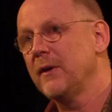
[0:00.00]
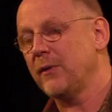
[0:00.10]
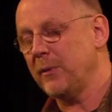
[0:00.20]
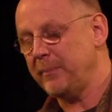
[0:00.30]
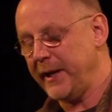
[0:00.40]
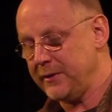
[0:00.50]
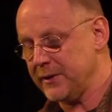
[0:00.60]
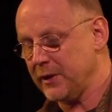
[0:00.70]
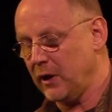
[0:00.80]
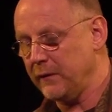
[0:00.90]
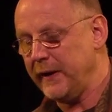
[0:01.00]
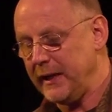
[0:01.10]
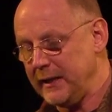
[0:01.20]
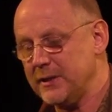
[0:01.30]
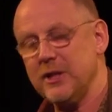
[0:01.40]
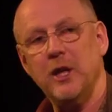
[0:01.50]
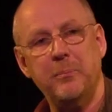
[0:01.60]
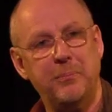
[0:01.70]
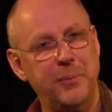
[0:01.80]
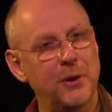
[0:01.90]
from a basis of, it's a
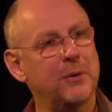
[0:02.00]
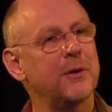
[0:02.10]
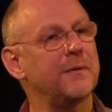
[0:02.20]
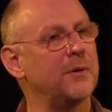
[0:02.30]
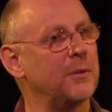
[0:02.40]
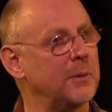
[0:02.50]
beautiful